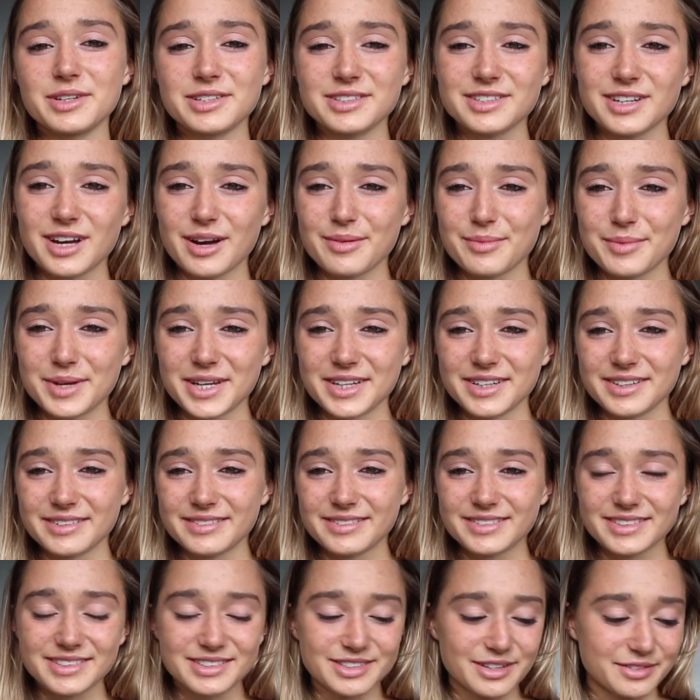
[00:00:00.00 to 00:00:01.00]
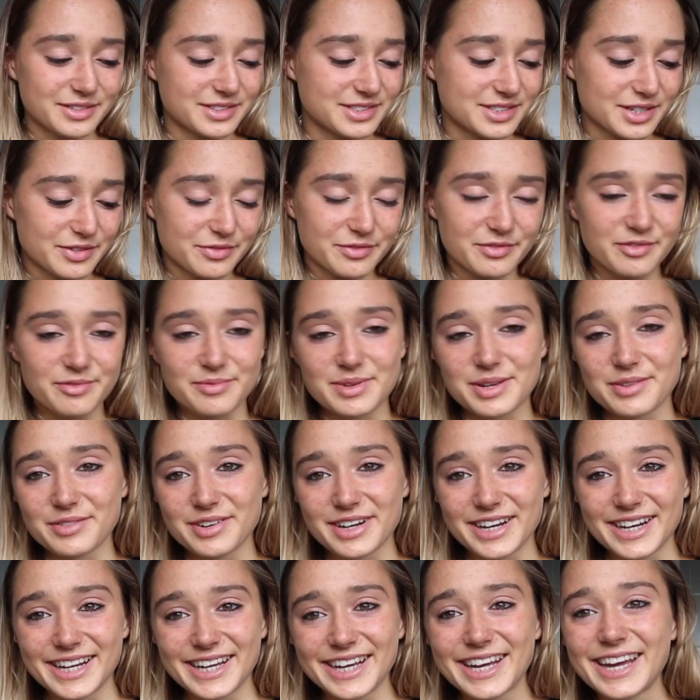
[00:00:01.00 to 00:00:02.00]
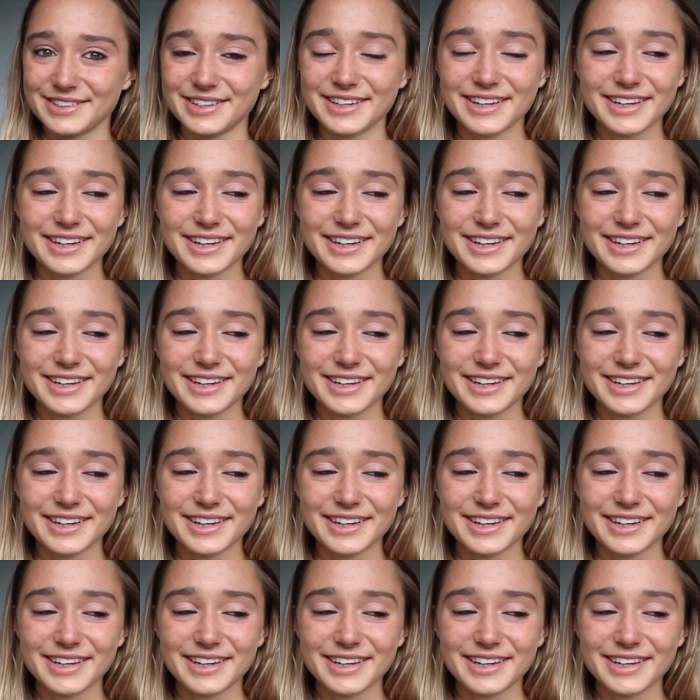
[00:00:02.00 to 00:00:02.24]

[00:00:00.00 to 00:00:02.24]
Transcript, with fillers: which I mean, it's nothing different for me really.